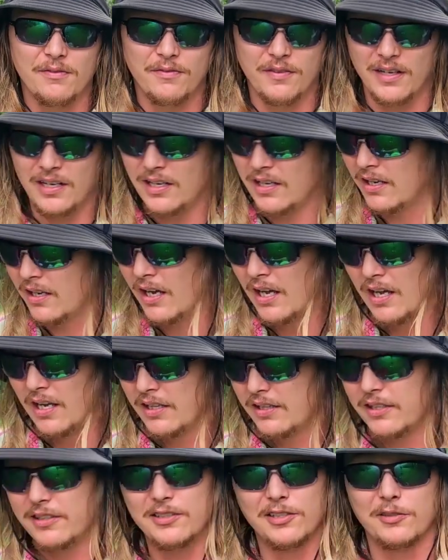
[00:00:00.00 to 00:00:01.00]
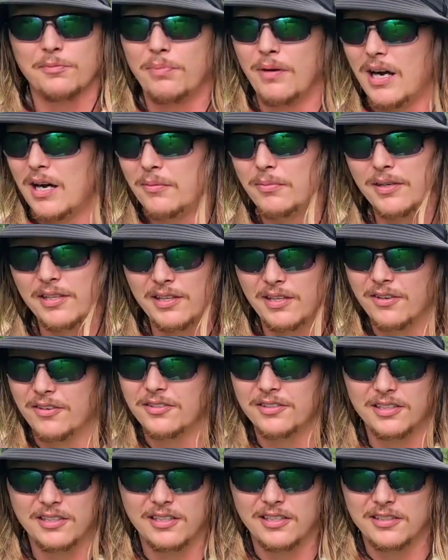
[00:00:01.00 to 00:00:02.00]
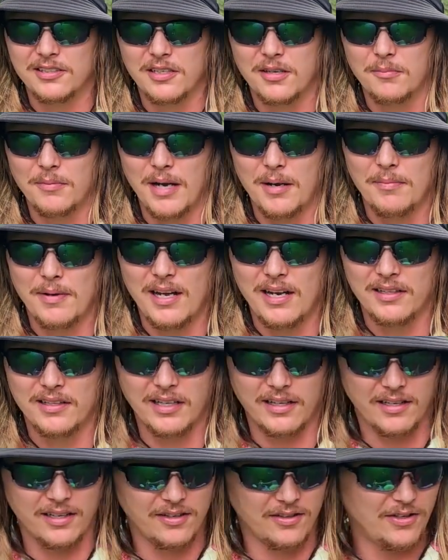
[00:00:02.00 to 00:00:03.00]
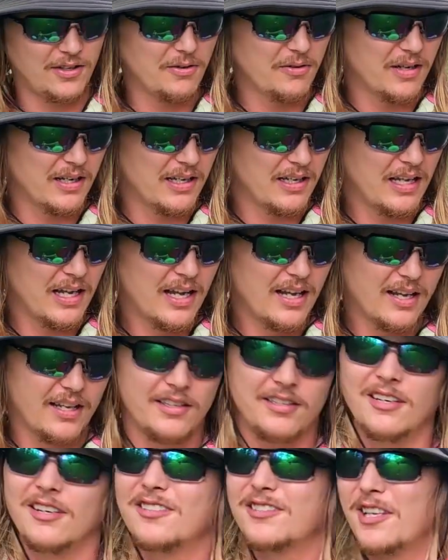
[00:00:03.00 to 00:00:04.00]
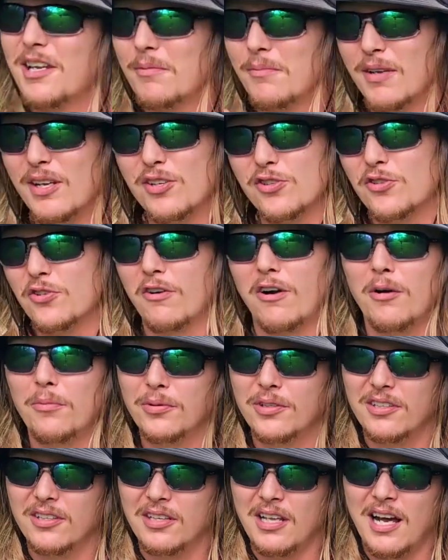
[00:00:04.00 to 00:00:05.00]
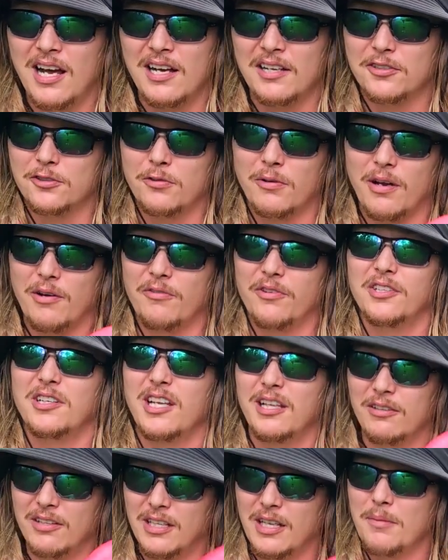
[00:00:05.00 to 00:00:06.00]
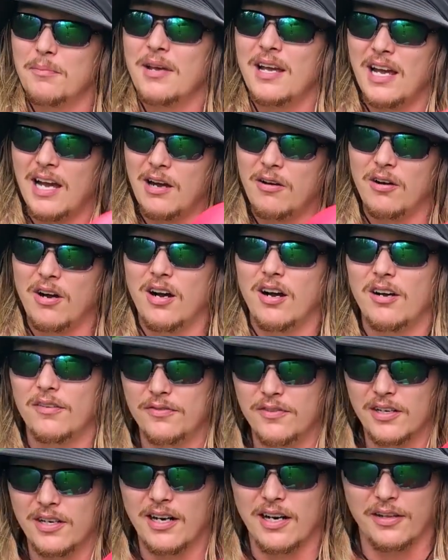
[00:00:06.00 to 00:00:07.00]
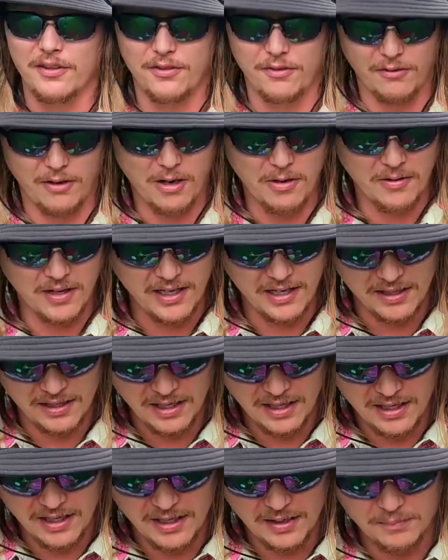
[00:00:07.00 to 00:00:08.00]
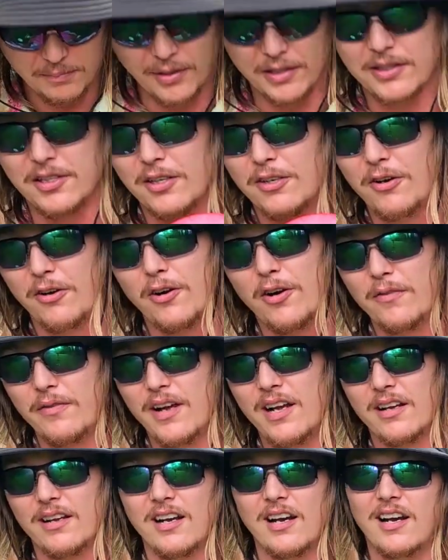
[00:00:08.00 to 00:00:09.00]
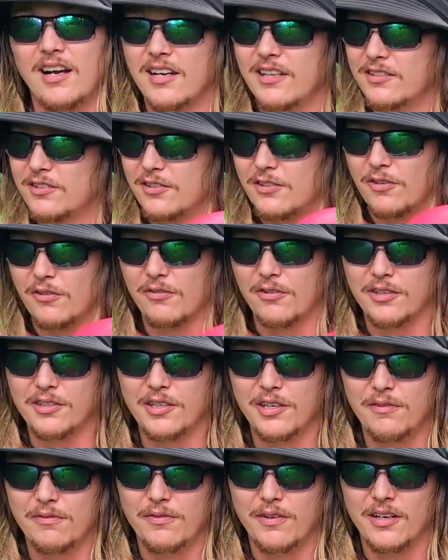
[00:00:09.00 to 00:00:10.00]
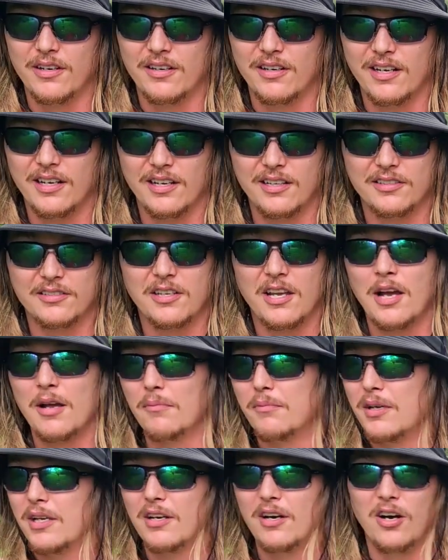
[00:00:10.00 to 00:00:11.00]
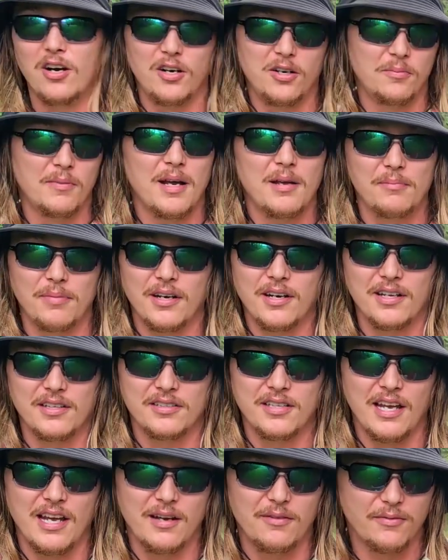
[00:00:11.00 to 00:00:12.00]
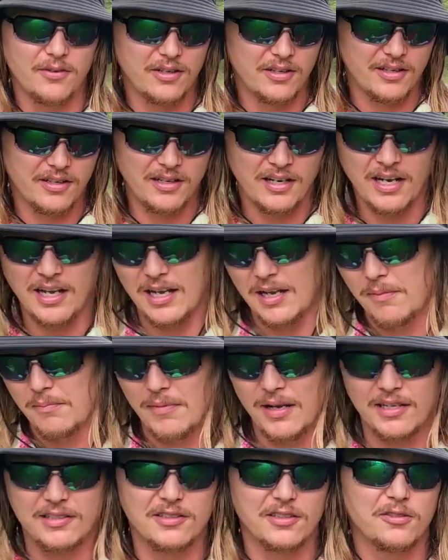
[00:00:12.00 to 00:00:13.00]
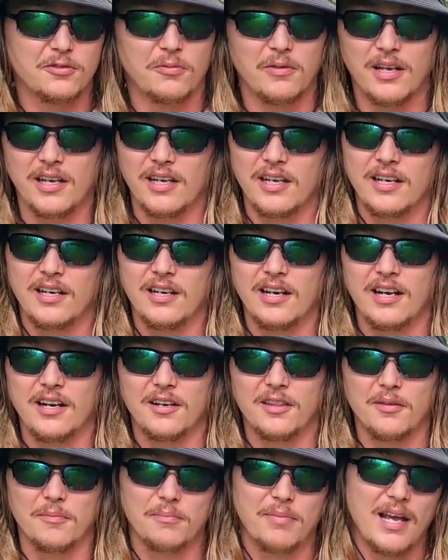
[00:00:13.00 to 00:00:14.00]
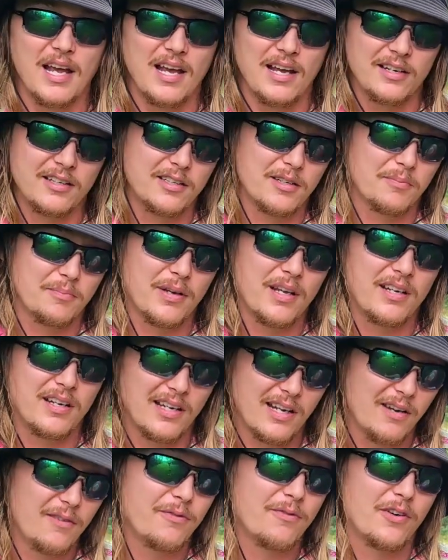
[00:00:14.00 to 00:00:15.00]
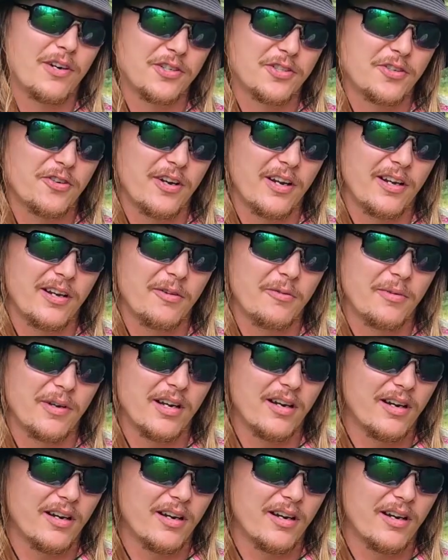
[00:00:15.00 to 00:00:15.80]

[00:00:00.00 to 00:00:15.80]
feet, this is probably the only disc in my bag that can do it. It does get me in trouble a lot, so I really limit how often I throw it. But the Corvette, guys, it's a really fun disc. Me and all my buddies have one. It makes its way in and out of the bag depending how frustrated we